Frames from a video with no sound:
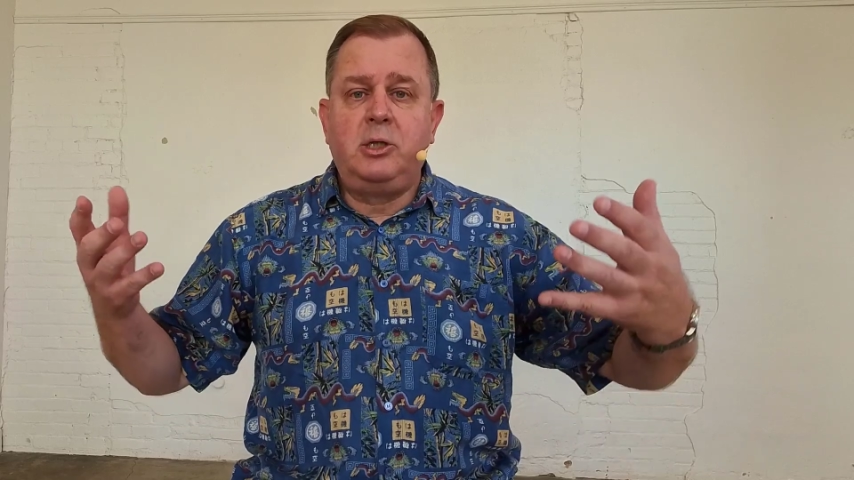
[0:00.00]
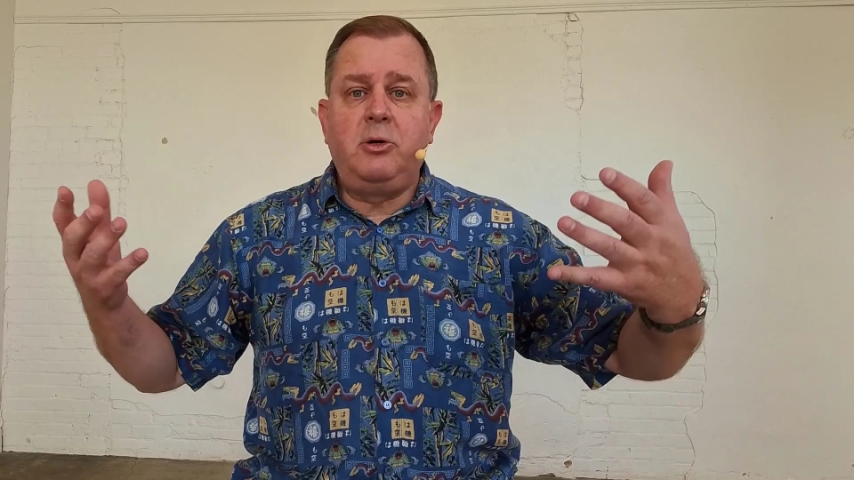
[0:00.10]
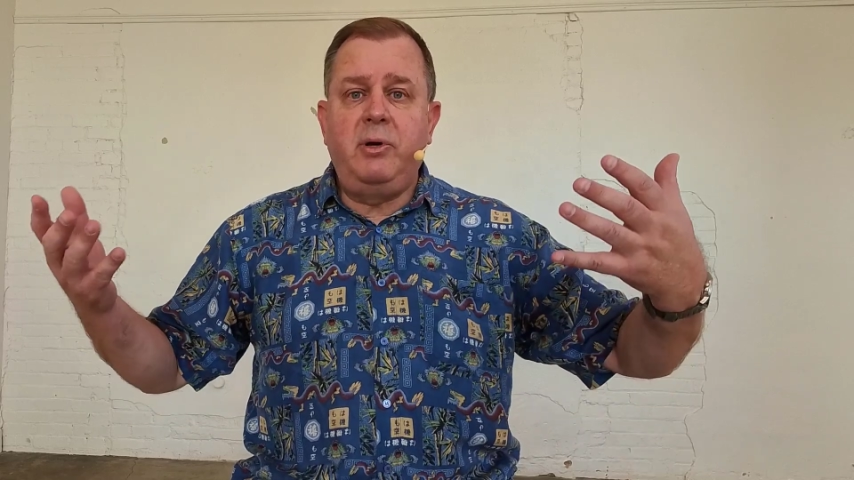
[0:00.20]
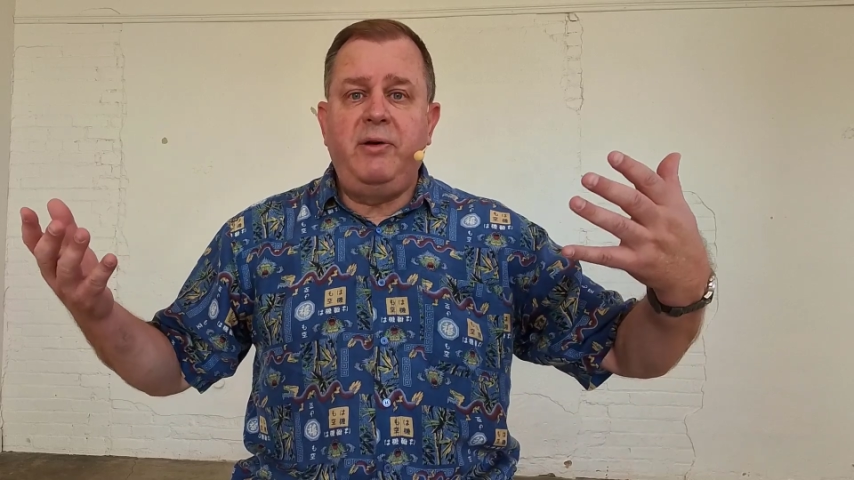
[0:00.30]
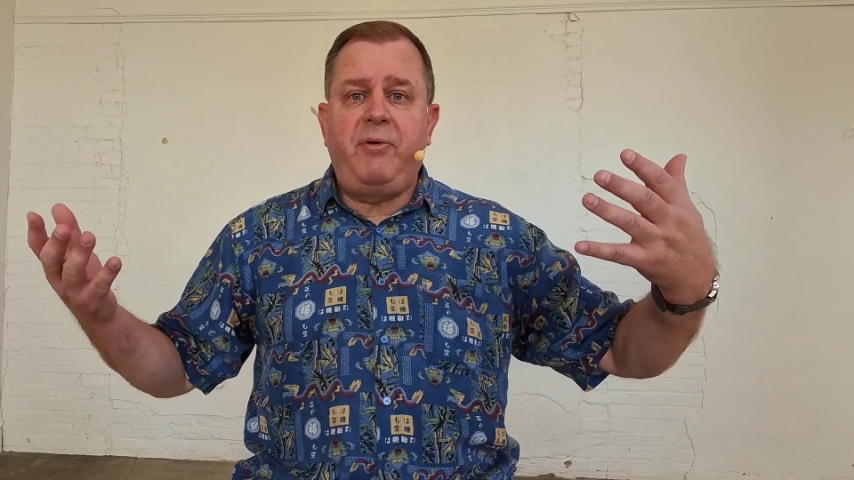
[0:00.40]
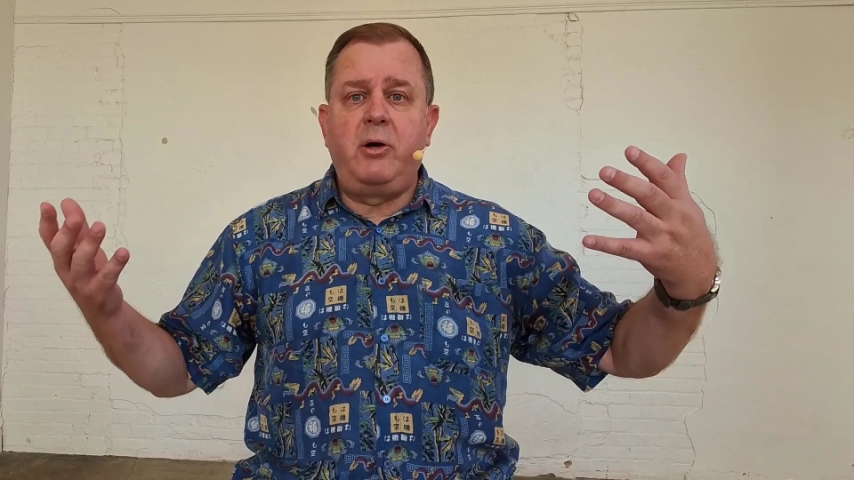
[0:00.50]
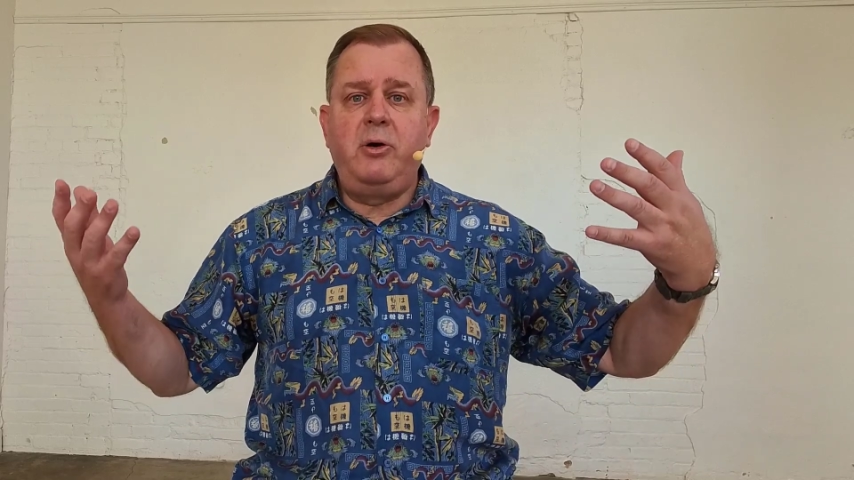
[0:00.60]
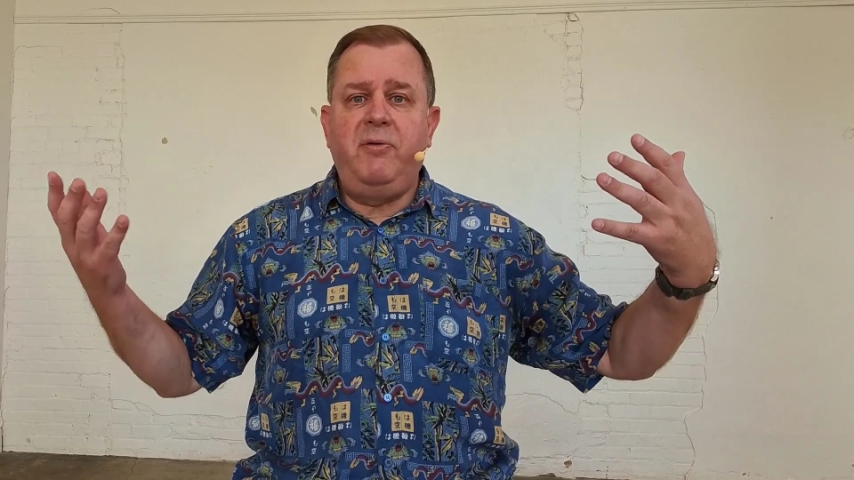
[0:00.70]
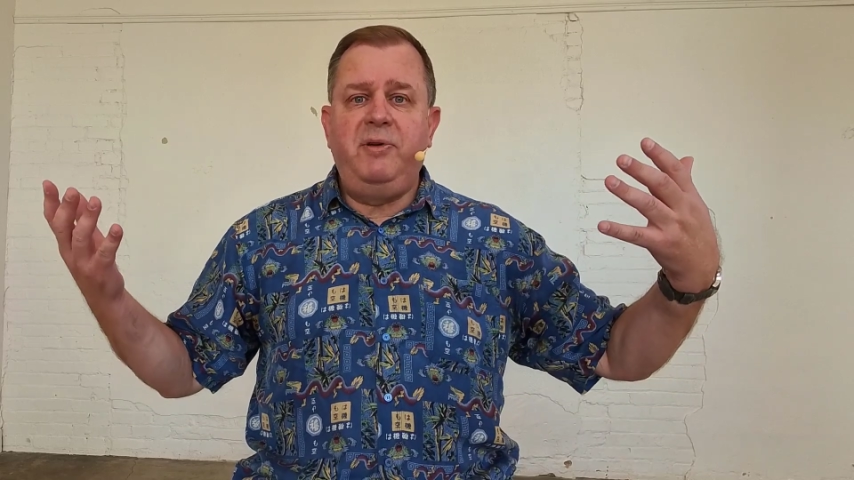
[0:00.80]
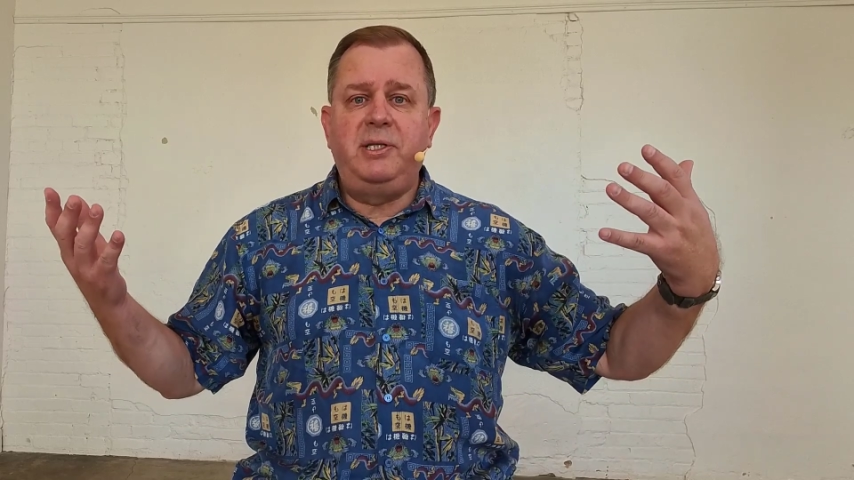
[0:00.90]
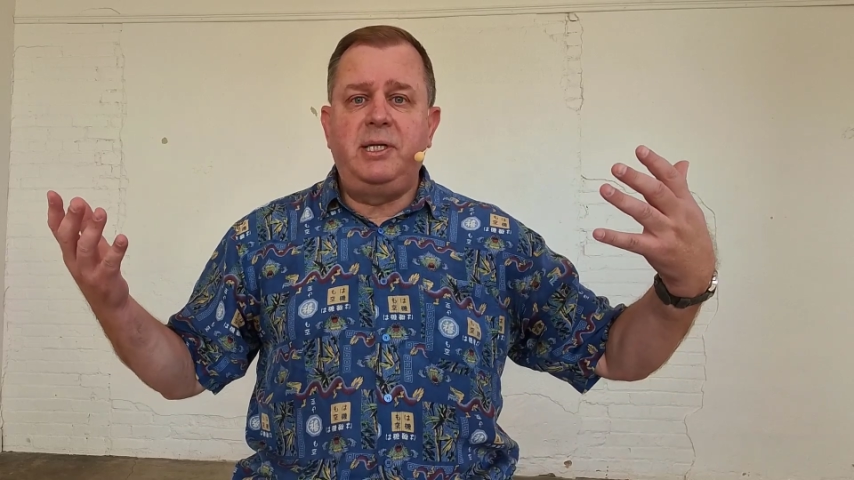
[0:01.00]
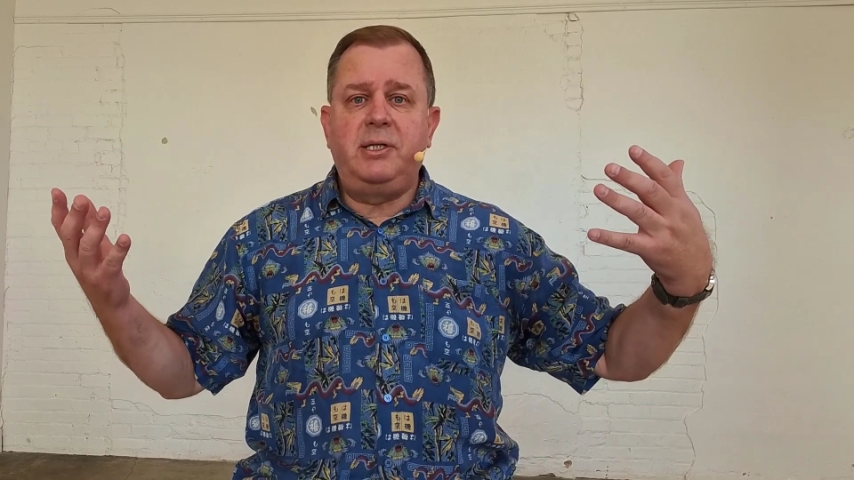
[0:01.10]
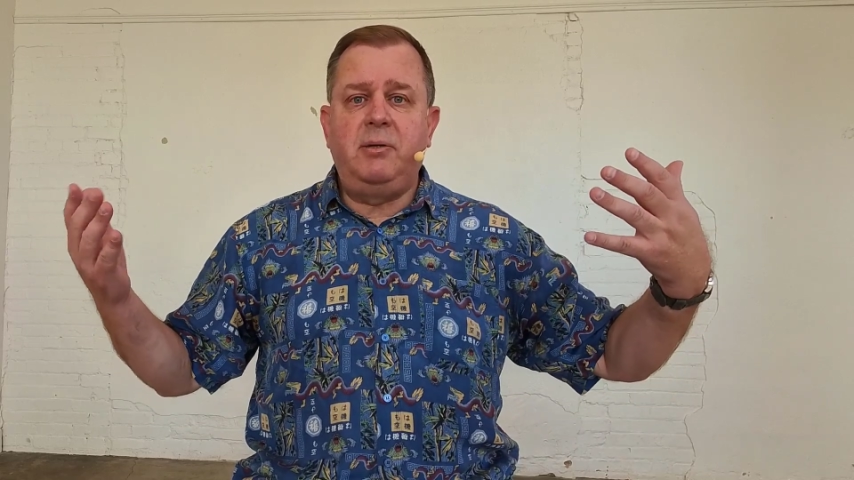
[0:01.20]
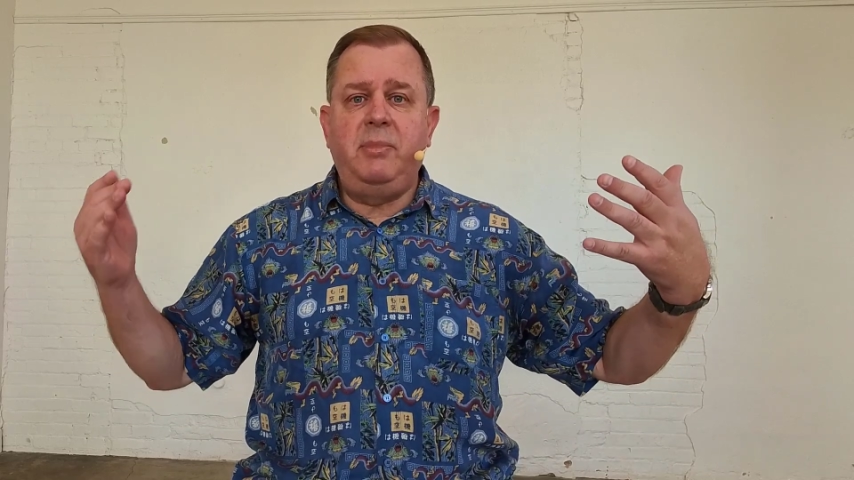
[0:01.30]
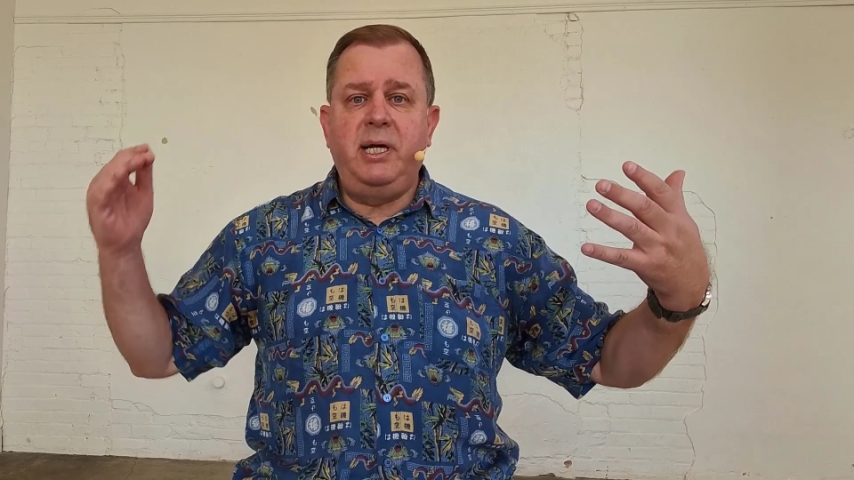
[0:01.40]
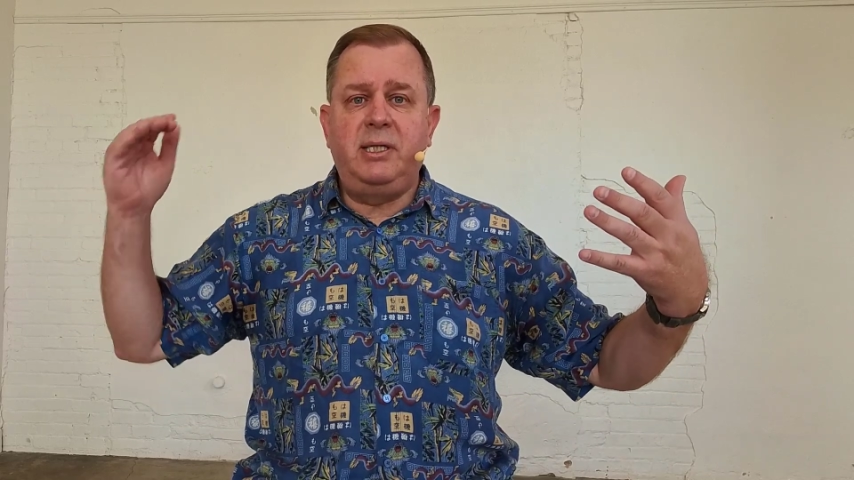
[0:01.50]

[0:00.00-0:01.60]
So if our nervous system